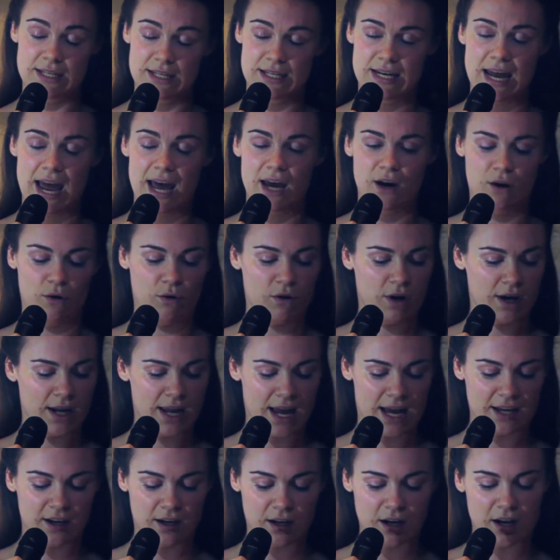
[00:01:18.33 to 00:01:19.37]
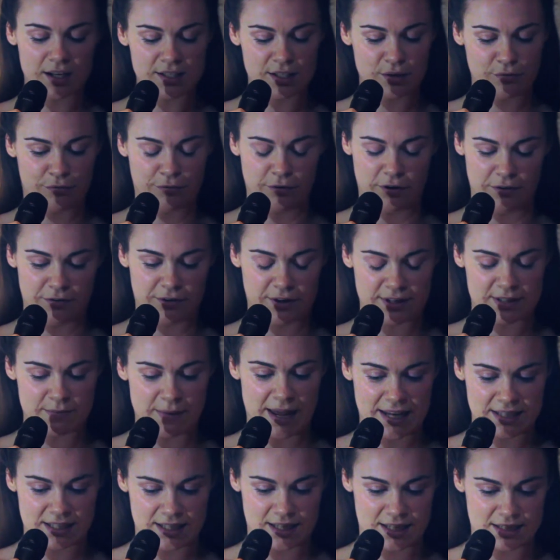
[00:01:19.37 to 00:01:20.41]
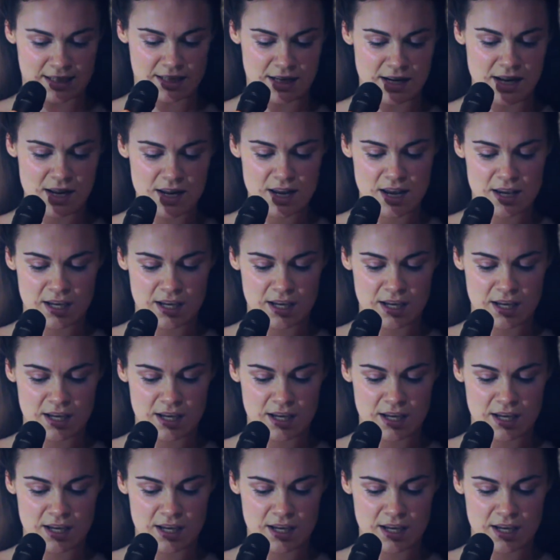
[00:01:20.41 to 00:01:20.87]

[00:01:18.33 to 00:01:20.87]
now I had a closet full of cosmetics and